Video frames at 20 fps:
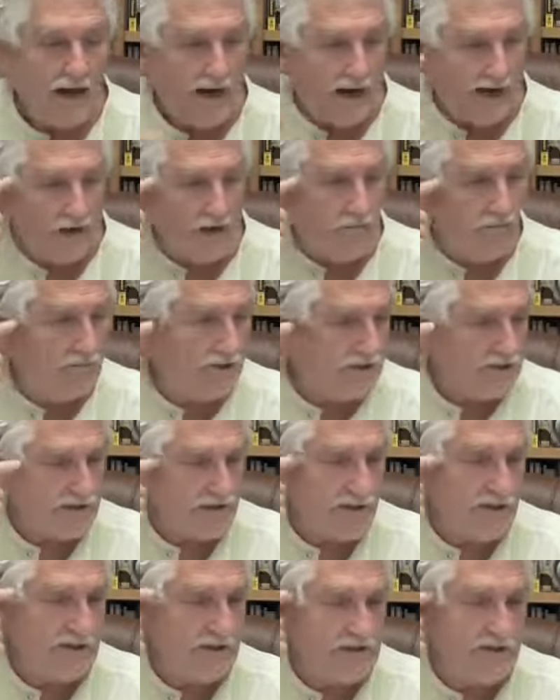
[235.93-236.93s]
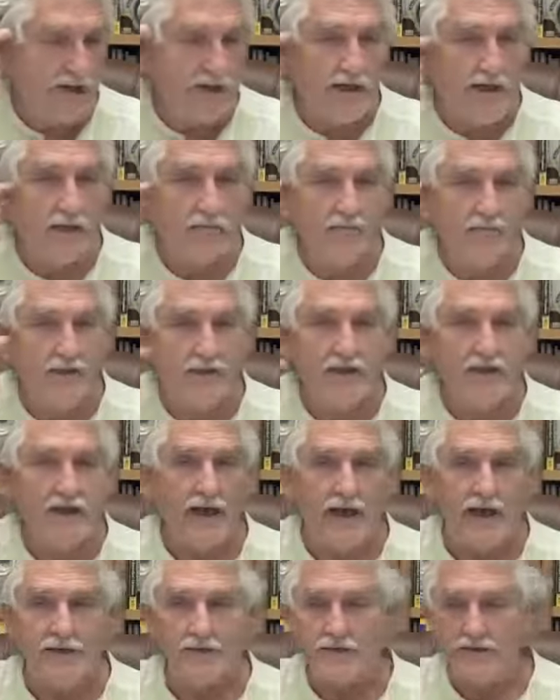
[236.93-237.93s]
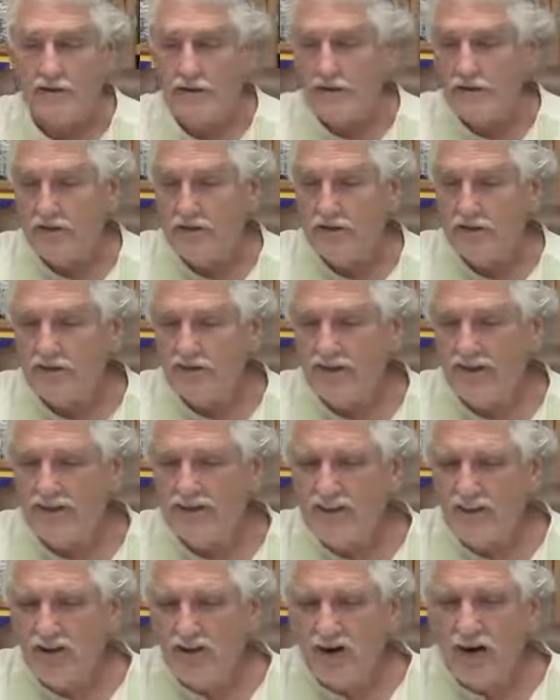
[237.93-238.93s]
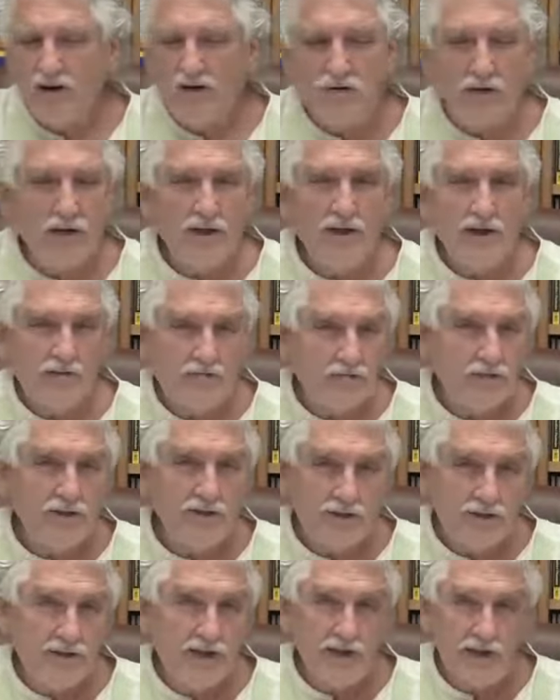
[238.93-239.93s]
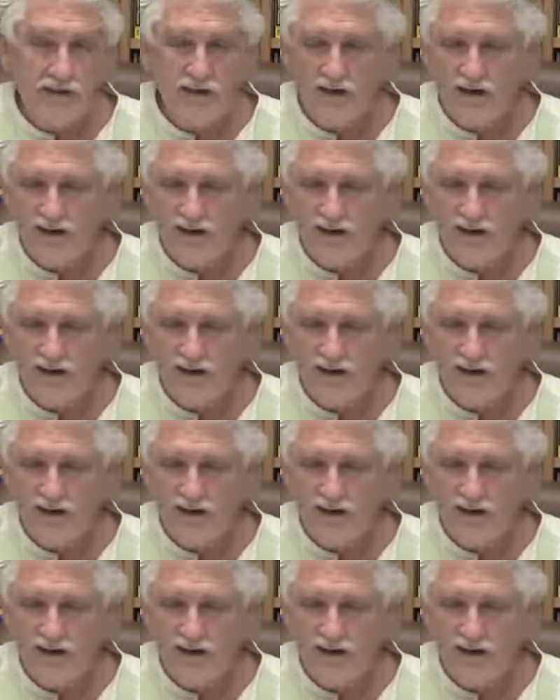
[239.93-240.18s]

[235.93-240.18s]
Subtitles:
I don't miss anything up here, guys. So I really appreciate